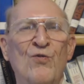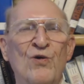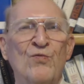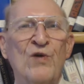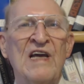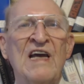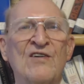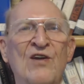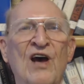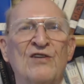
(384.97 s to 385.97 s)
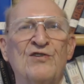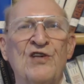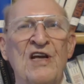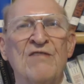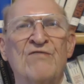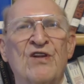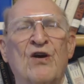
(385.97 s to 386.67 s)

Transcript: when we achieve